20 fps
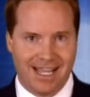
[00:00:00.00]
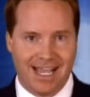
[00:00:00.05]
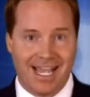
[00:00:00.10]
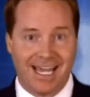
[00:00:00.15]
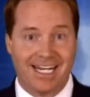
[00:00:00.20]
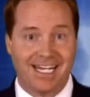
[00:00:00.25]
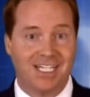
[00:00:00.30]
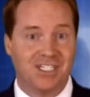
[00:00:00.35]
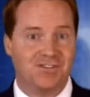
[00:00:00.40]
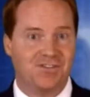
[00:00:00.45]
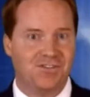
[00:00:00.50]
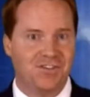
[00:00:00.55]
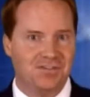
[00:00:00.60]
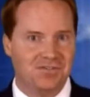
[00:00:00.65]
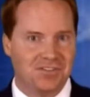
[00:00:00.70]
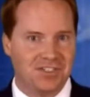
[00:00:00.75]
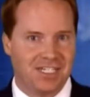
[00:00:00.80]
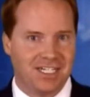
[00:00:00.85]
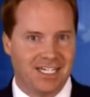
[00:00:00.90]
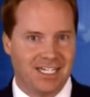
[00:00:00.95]
At age
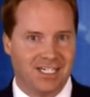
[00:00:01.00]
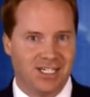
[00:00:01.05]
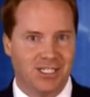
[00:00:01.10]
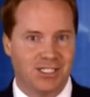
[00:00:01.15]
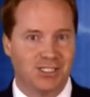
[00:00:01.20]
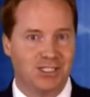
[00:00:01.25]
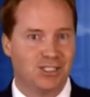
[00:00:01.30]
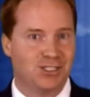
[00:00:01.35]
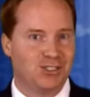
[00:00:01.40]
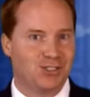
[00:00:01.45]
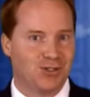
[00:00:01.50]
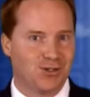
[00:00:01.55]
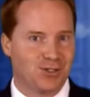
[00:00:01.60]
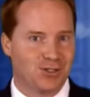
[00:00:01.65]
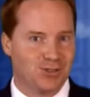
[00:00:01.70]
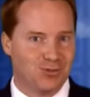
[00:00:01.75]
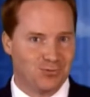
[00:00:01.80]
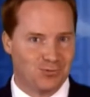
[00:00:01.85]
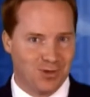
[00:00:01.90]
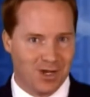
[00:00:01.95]
15, she started
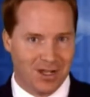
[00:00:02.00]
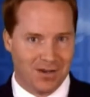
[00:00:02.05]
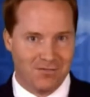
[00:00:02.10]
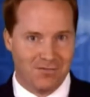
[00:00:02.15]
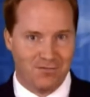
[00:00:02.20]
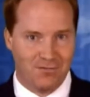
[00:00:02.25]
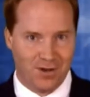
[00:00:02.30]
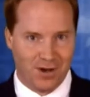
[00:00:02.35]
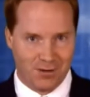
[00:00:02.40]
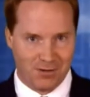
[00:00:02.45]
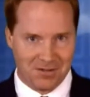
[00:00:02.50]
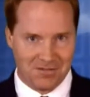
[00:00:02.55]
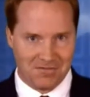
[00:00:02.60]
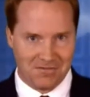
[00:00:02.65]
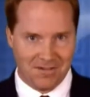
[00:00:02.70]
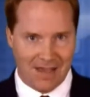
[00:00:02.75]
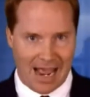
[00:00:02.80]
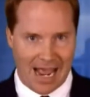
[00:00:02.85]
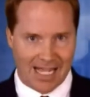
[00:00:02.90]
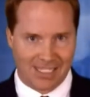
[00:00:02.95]
to run very
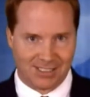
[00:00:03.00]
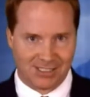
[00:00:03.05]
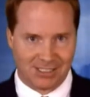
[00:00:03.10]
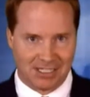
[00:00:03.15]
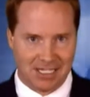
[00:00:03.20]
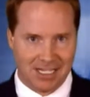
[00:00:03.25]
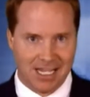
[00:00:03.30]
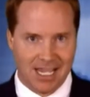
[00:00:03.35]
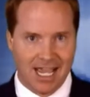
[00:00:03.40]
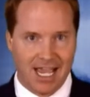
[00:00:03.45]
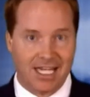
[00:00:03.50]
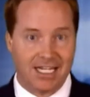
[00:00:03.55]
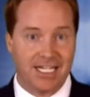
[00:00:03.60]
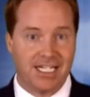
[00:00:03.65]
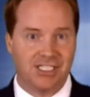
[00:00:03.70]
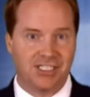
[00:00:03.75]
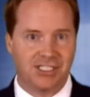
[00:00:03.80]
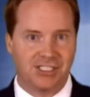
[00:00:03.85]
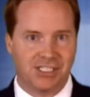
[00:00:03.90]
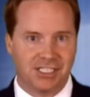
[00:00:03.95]
fast. At
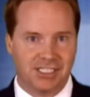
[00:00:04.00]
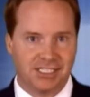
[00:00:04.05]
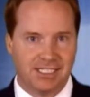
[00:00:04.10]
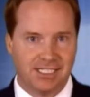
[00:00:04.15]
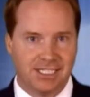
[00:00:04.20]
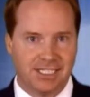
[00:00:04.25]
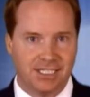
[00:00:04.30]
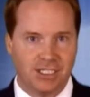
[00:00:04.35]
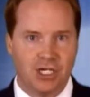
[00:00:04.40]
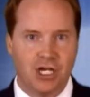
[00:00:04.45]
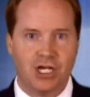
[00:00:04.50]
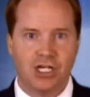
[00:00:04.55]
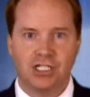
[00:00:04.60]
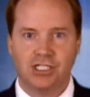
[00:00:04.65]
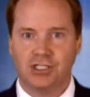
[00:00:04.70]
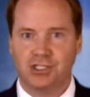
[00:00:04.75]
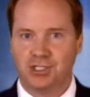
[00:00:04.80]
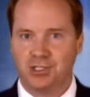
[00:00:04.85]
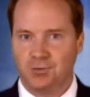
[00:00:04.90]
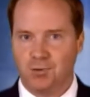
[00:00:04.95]
age 16,
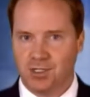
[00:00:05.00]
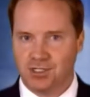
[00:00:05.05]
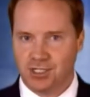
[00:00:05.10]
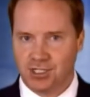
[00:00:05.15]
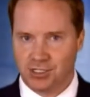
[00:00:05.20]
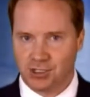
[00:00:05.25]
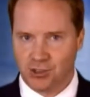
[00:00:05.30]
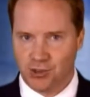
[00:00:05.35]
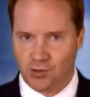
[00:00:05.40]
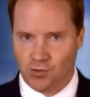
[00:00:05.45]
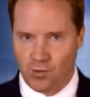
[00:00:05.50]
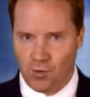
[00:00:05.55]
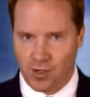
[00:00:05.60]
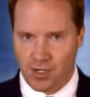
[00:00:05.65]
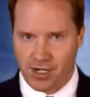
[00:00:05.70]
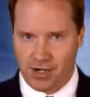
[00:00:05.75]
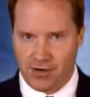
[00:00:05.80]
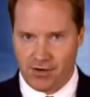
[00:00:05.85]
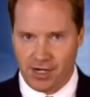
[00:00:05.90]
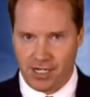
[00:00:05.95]
she was
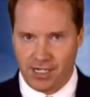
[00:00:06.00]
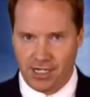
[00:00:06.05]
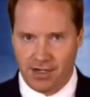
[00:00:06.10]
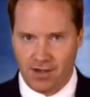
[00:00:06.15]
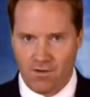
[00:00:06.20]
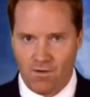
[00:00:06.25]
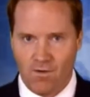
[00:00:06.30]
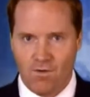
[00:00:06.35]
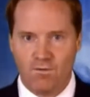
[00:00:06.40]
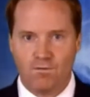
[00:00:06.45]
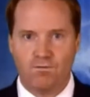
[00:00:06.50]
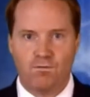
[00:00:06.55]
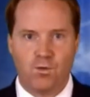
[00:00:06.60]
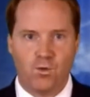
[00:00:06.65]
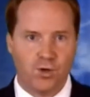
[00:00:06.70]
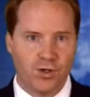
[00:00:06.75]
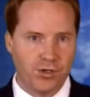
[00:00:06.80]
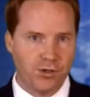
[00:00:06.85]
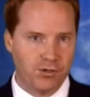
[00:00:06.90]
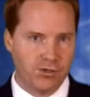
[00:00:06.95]
extraordinary.
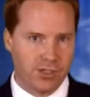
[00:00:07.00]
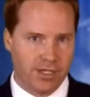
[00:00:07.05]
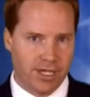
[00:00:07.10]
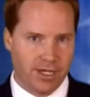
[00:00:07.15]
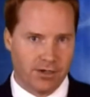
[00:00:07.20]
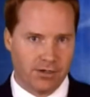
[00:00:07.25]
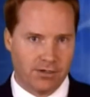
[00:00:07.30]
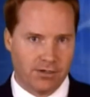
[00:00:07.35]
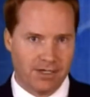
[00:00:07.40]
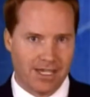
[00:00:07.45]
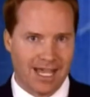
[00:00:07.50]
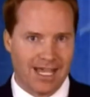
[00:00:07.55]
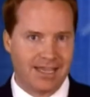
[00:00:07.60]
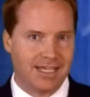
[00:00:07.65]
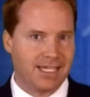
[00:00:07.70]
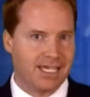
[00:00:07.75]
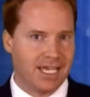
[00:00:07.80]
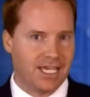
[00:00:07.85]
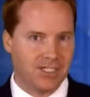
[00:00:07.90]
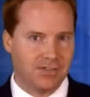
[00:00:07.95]
4 years later, at
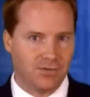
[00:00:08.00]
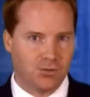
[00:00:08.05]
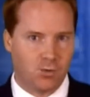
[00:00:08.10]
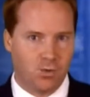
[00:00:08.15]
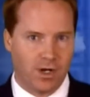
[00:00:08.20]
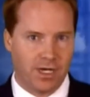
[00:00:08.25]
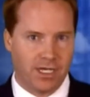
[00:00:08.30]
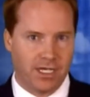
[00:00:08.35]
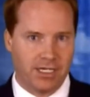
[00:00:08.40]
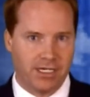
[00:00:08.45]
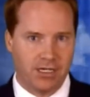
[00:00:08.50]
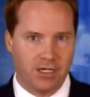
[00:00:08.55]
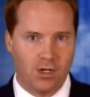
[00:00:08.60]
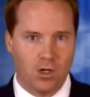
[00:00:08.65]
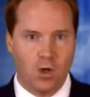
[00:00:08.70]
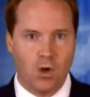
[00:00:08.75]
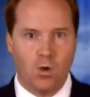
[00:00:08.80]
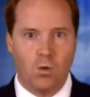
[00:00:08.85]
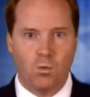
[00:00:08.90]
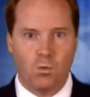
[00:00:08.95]
the age of 20,
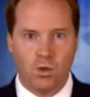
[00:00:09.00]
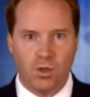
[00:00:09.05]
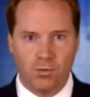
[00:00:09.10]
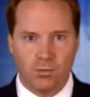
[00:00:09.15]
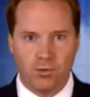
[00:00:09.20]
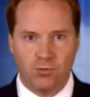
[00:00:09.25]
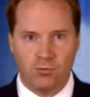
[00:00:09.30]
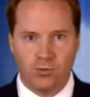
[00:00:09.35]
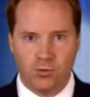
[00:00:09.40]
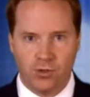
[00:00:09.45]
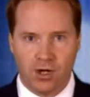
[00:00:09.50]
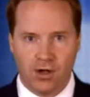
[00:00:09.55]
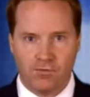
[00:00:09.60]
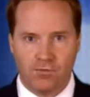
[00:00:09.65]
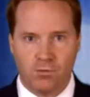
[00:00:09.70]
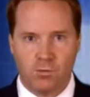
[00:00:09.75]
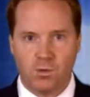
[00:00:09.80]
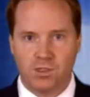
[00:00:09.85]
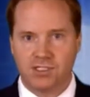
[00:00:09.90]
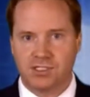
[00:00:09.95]
Wilma
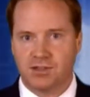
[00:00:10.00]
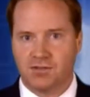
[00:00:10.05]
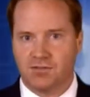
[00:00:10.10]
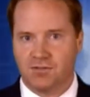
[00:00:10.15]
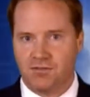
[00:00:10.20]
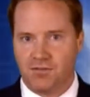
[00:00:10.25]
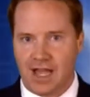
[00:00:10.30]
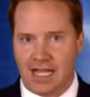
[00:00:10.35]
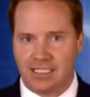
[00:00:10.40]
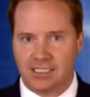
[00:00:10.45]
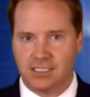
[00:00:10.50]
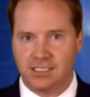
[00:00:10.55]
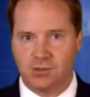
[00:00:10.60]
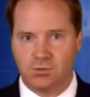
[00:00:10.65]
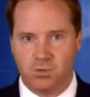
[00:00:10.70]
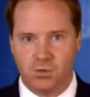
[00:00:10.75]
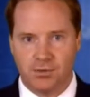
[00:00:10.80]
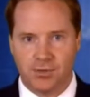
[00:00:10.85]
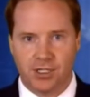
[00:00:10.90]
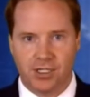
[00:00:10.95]
Rudolph was the fastest
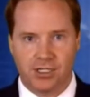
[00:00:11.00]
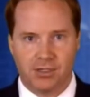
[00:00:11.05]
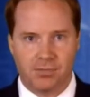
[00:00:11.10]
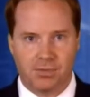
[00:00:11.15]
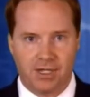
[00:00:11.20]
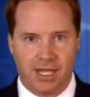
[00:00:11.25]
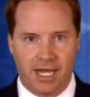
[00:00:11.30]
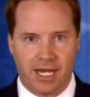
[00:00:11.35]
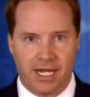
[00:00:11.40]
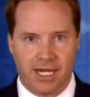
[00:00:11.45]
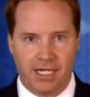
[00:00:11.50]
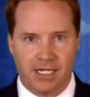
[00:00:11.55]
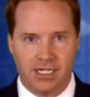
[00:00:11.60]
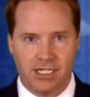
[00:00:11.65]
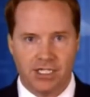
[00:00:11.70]
woman on the planet.